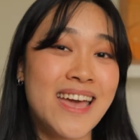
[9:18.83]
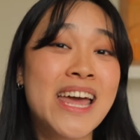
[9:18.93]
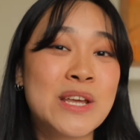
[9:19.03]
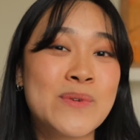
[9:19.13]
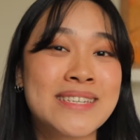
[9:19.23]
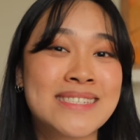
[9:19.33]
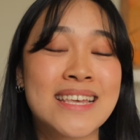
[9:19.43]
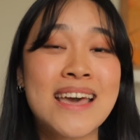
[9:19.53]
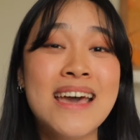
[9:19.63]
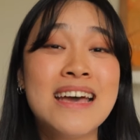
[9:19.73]
Anyways,
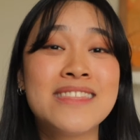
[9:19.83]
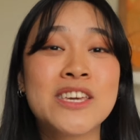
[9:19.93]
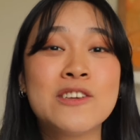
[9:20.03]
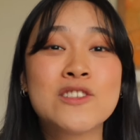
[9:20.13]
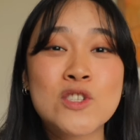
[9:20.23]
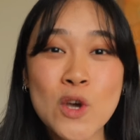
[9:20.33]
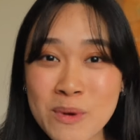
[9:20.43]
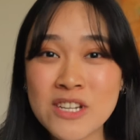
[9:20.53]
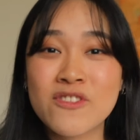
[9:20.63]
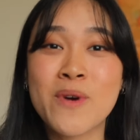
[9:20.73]
thank you so
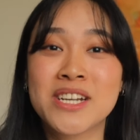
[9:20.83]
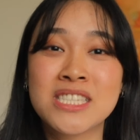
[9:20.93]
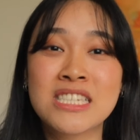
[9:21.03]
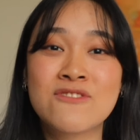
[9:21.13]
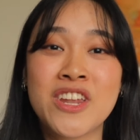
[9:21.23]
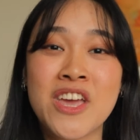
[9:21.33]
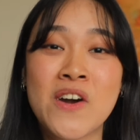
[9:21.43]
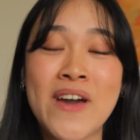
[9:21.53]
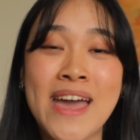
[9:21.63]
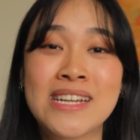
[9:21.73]
much for watching this
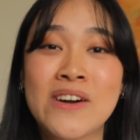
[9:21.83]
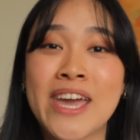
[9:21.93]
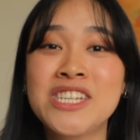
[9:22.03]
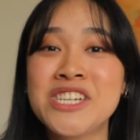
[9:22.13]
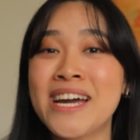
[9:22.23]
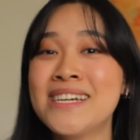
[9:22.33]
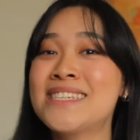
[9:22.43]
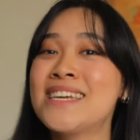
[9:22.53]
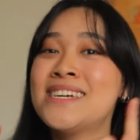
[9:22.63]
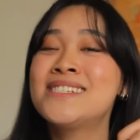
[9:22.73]
video, and I'll catch you
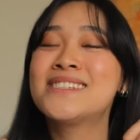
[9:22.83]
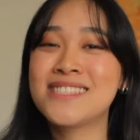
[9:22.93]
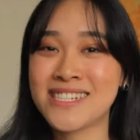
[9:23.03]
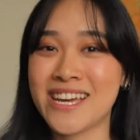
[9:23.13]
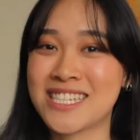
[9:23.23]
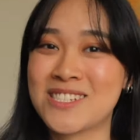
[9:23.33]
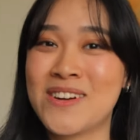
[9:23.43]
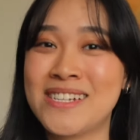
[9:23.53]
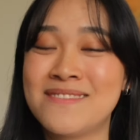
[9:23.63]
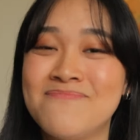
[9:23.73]
guys in the next
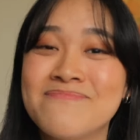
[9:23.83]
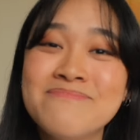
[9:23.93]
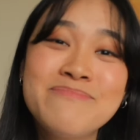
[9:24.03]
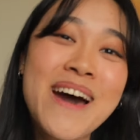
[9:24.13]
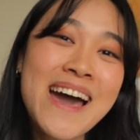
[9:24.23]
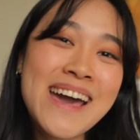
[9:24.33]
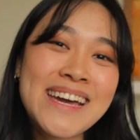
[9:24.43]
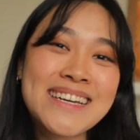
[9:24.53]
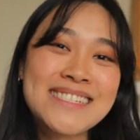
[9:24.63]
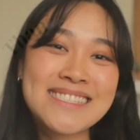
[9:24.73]
one.
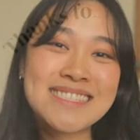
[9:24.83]
Bye!